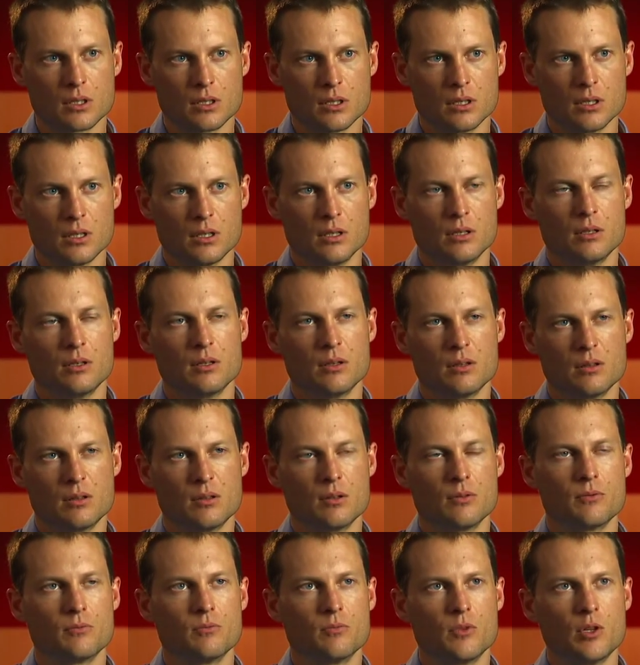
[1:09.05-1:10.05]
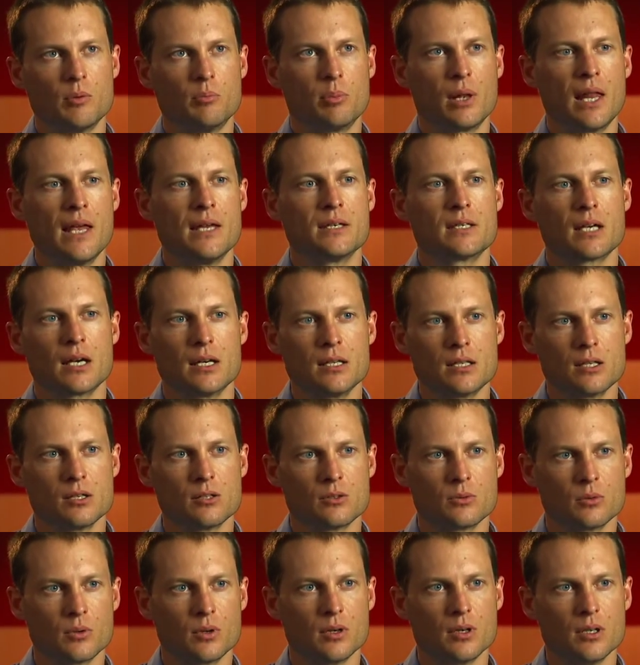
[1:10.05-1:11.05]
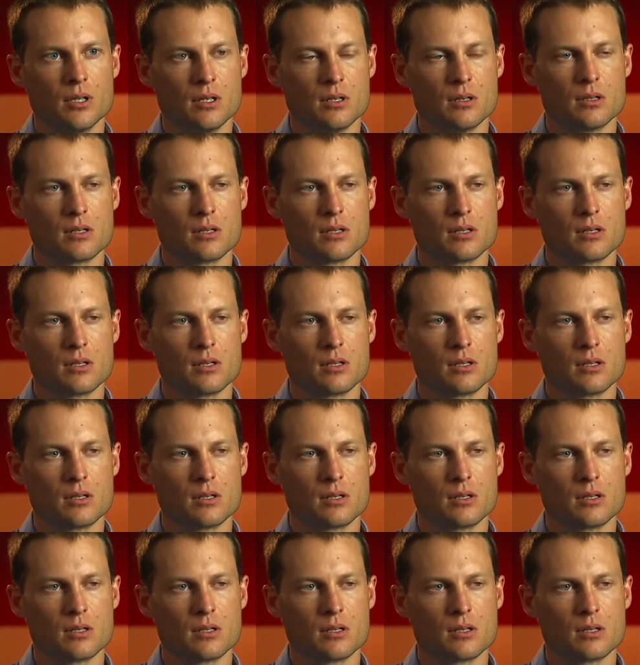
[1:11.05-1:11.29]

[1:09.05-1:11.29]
The plantations were in